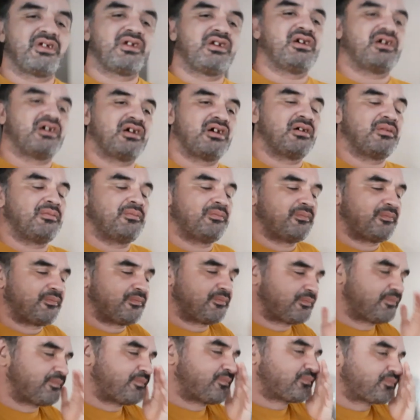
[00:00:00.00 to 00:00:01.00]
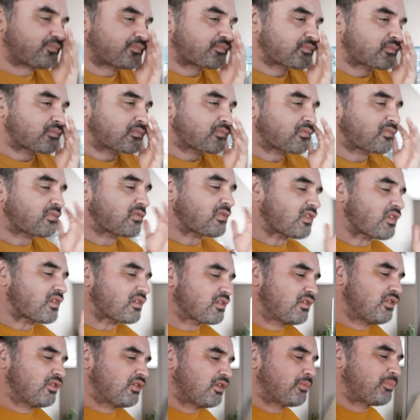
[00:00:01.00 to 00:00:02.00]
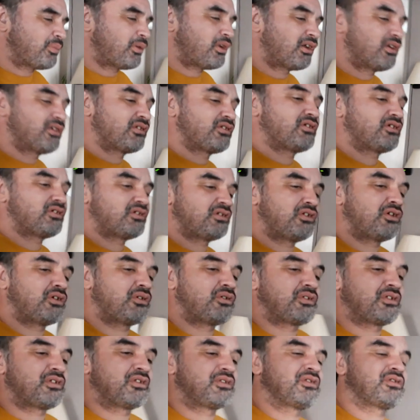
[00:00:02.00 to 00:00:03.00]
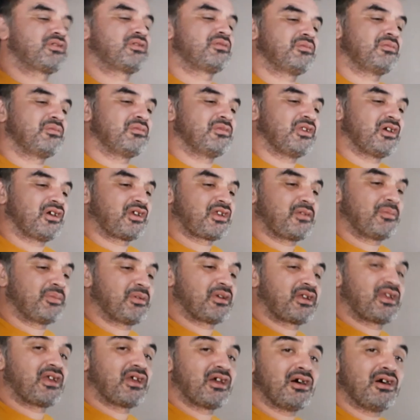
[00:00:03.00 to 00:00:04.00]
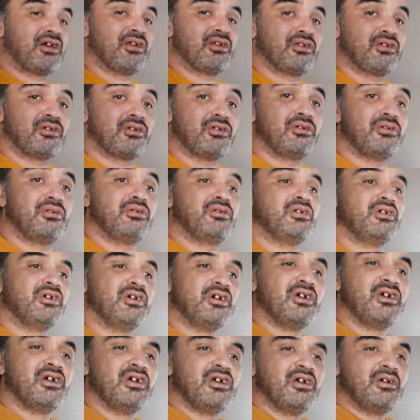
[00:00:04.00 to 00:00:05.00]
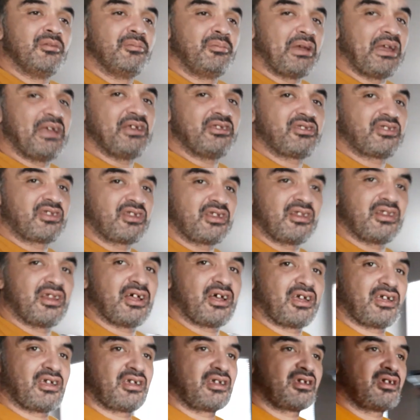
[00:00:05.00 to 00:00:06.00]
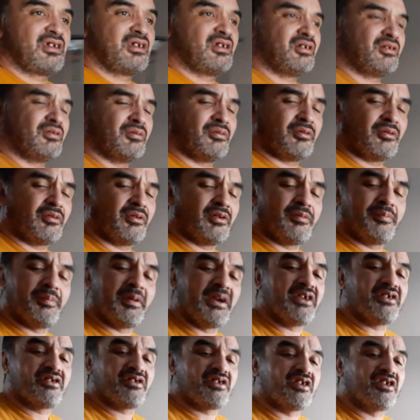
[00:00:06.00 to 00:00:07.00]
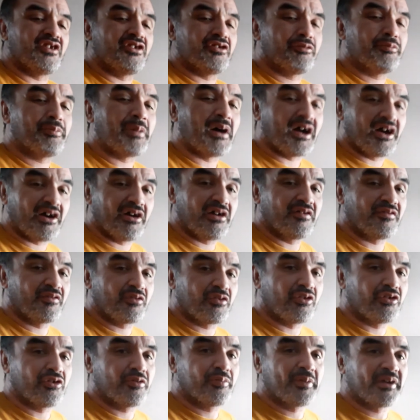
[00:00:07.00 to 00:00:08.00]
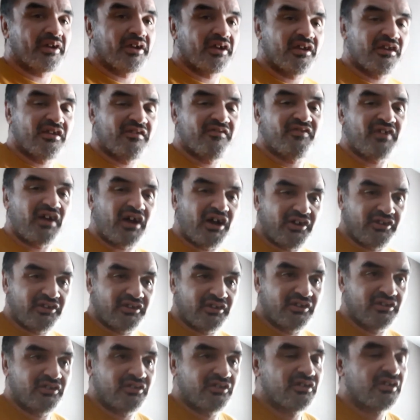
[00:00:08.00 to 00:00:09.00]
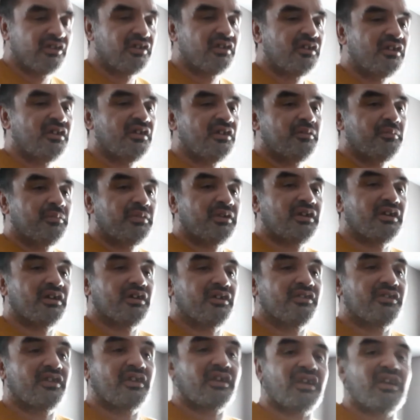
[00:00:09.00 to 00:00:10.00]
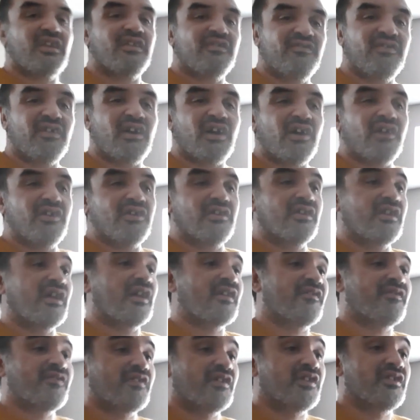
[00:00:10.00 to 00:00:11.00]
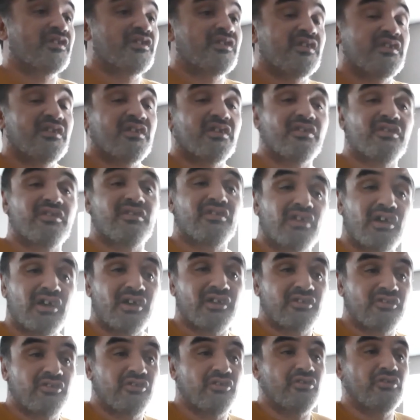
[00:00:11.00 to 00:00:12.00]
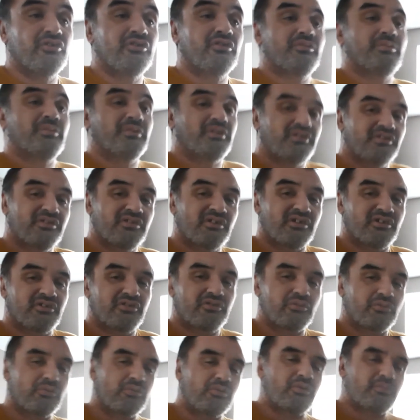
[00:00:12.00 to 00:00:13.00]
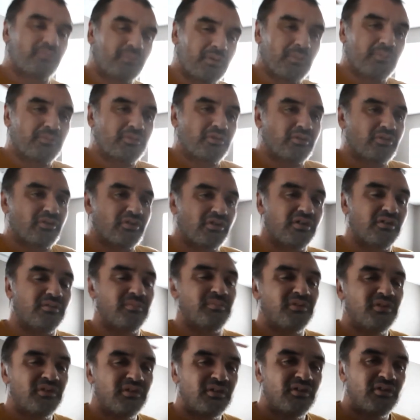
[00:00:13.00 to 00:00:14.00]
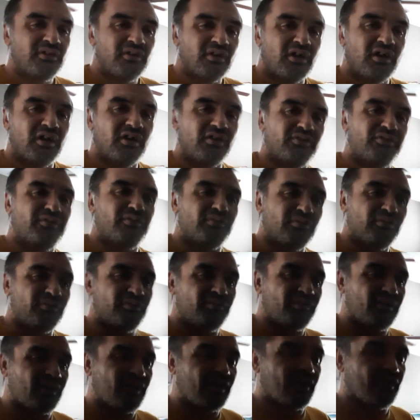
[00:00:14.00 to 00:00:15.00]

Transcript: a, you know, a partner known as Lucky Piquel who basically like, was basically inspired, of course, by Eddie Valiant because like Eddie Valiant, at first he doesn't like tunes, but he starts to warm up to them uh, through the,